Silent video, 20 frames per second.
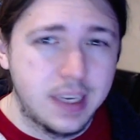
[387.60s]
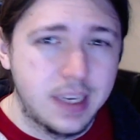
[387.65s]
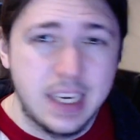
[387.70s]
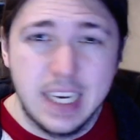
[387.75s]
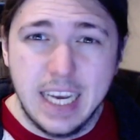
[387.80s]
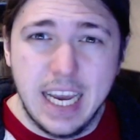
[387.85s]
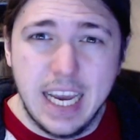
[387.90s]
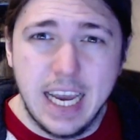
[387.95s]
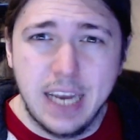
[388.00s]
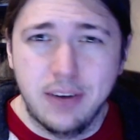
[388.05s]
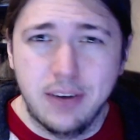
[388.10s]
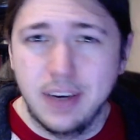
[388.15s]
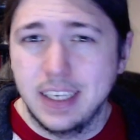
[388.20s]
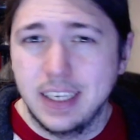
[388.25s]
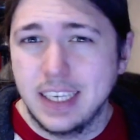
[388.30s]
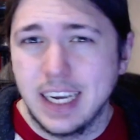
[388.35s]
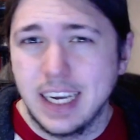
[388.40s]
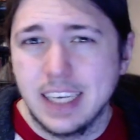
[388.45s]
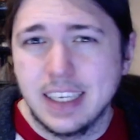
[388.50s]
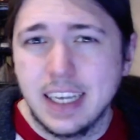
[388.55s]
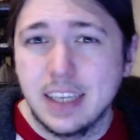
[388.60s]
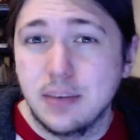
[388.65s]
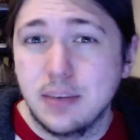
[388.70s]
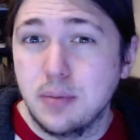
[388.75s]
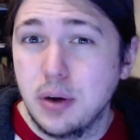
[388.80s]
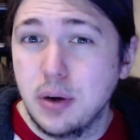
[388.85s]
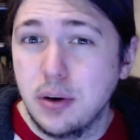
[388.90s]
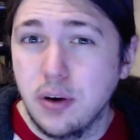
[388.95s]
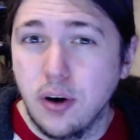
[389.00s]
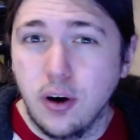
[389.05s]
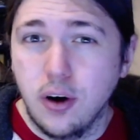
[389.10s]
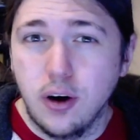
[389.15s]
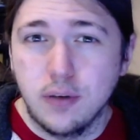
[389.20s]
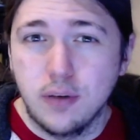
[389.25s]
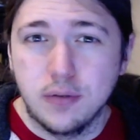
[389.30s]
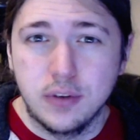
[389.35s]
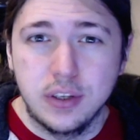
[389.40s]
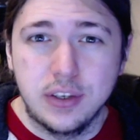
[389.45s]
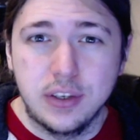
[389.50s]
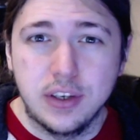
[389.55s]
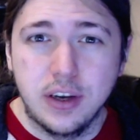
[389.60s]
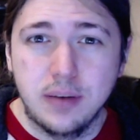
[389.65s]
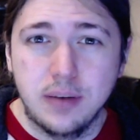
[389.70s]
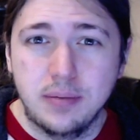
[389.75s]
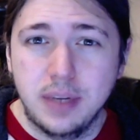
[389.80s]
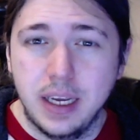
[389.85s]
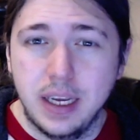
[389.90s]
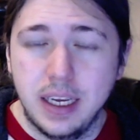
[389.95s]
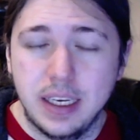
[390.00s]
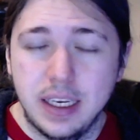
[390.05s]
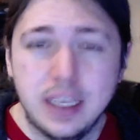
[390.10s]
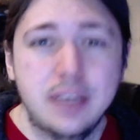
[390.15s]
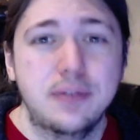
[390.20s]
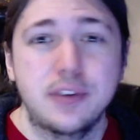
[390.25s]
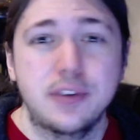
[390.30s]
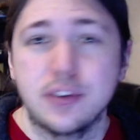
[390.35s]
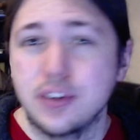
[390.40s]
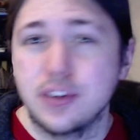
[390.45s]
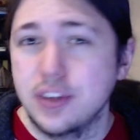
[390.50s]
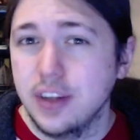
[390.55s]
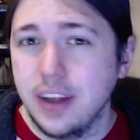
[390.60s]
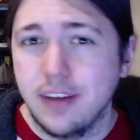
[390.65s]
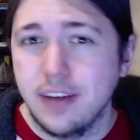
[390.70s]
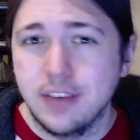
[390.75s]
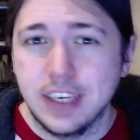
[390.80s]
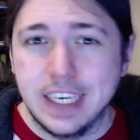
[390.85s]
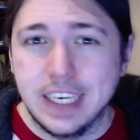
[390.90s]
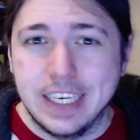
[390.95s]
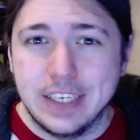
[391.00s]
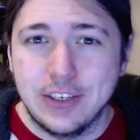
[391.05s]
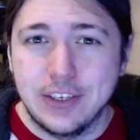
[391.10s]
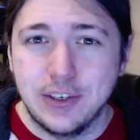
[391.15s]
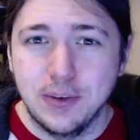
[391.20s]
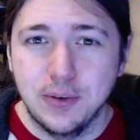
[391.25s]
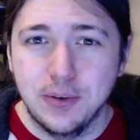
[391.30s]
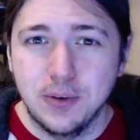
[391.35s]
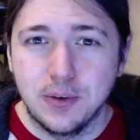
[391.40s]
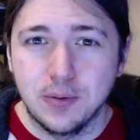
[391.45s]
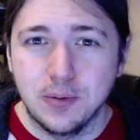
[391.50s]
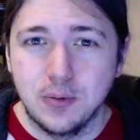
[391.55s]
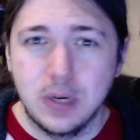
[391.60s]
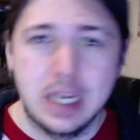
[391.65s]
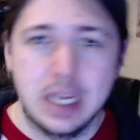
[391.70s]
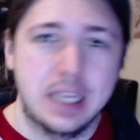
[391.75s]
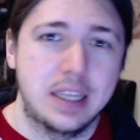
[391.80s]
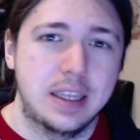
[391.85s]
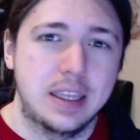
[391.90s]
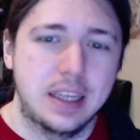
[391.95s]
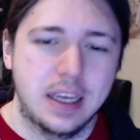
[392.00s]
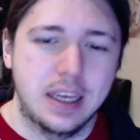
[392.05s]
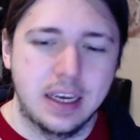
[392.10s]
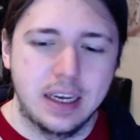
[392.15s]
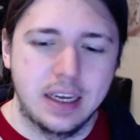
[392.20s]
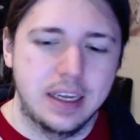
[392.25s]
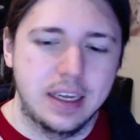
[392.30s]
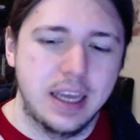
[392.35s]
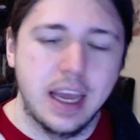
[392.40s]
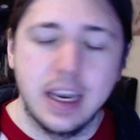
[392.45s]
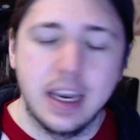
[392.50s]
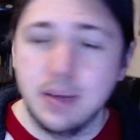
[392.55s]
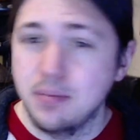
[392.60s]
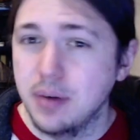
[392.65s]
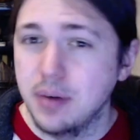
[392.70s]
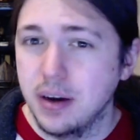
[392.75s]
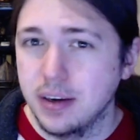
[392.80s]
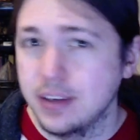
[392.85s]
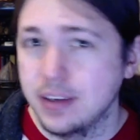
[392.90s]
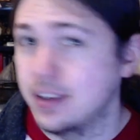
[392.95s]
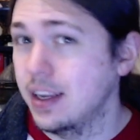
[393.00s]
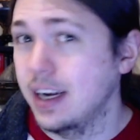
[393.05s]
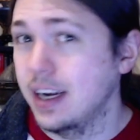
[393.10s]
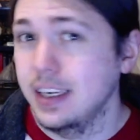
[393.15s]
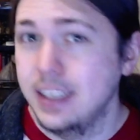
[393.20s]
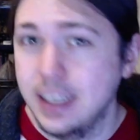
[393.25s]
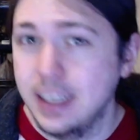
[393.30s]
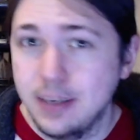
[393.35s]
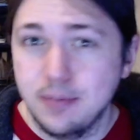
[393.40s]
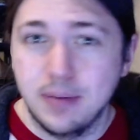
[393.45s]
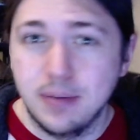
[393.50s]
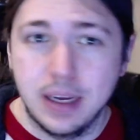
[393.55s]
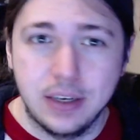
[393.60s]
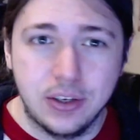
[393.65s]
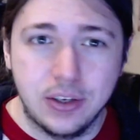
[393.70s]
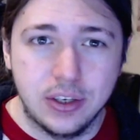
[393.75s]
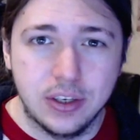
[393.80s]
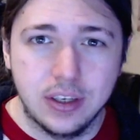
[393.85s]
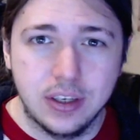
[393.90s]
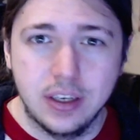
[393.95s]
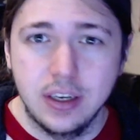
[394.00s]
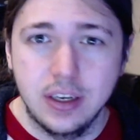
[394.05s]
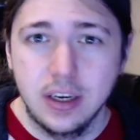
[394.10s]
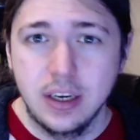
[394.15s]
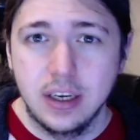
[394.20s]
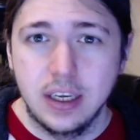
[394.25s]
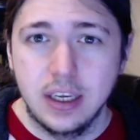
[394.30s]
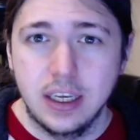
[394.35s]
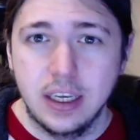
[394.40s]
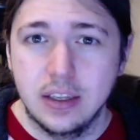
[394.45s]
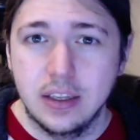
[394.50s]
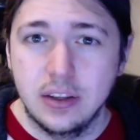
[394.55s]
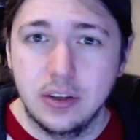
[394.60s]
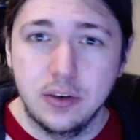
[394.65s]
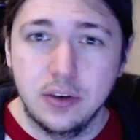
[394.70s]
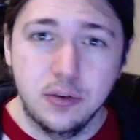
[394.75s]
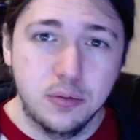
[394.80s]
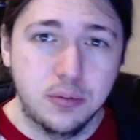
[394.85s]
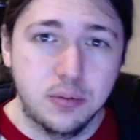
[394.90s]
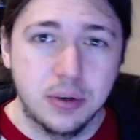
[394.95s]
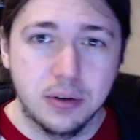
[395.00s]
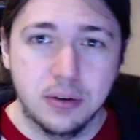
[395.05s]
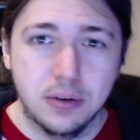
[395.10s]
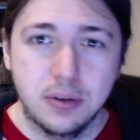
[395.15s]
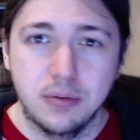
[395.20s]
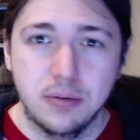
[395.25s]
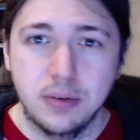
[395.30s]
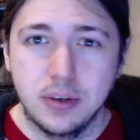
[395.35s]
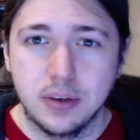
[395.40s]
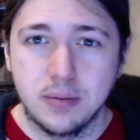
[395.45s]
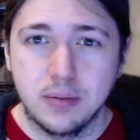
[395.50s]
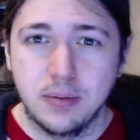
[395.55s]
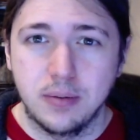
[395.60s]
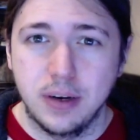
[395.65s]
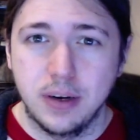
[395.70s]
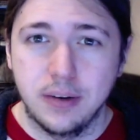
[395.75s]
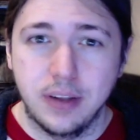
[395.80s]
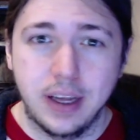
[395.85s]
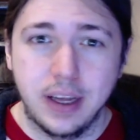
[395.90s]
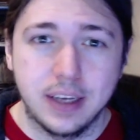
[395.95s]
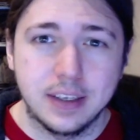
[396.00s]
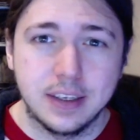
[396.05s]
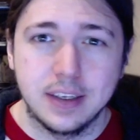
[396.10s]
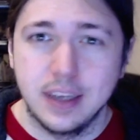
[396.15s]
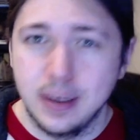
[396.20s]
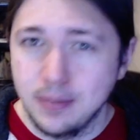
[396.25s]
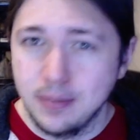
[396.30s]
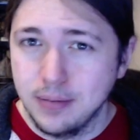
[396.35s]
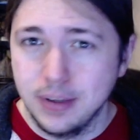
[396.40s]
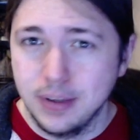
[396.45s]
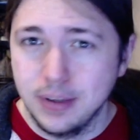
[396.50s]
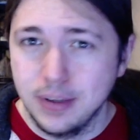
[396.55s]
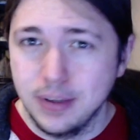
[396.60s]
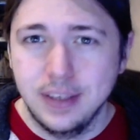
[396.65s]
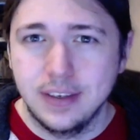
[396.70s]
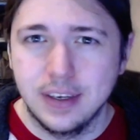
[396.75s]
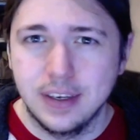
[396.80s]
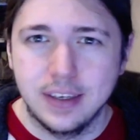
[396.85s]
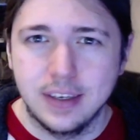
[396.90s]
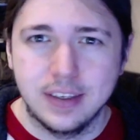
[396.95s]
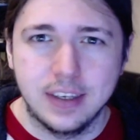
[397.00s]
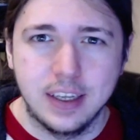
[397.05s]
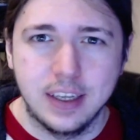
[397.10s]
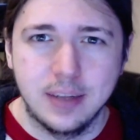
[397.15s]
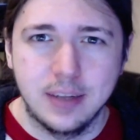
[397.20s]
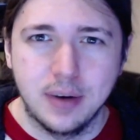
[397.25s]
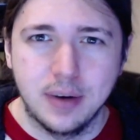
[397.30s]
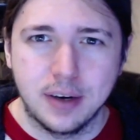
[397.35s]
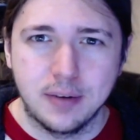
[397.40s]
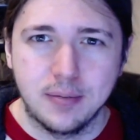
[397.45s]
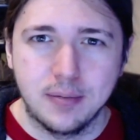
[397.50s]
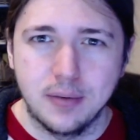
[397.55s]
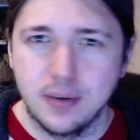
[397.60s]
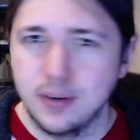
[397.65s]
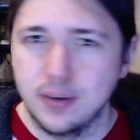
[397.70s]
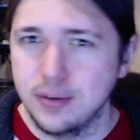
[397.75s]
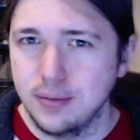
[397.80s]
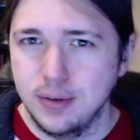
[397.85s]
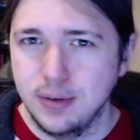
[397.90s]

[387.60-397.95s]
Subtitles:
Anyways, I guess that's about all for this update. If you're still having issues with any bugs that I didn't mention in the new build that we just put out last night, please send the bug reports.